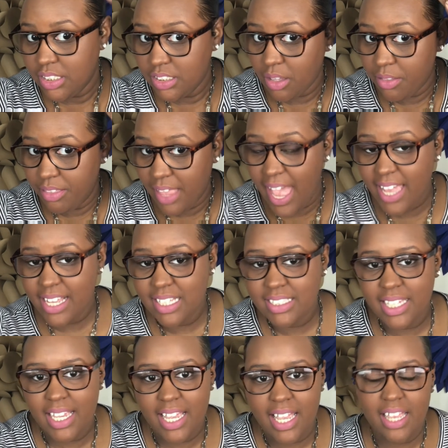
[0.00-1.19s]
So that is
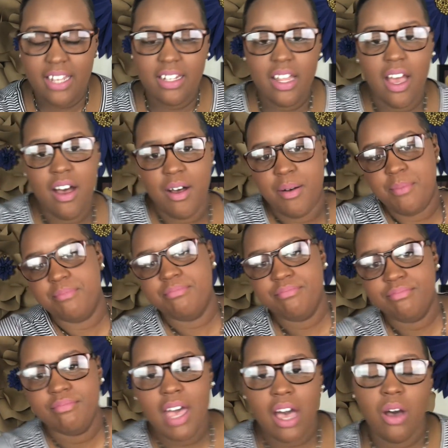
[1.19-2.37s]
it.
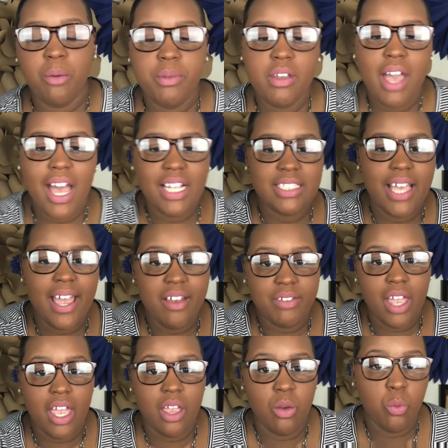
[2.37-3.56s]
I hope you guys have
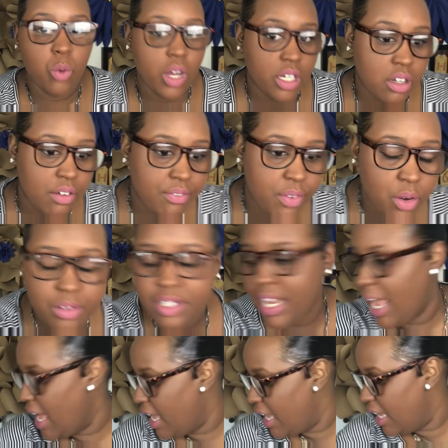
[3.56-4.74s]
a wonderful
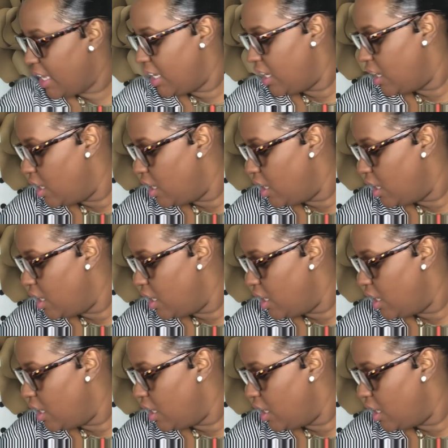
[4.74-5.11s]
day.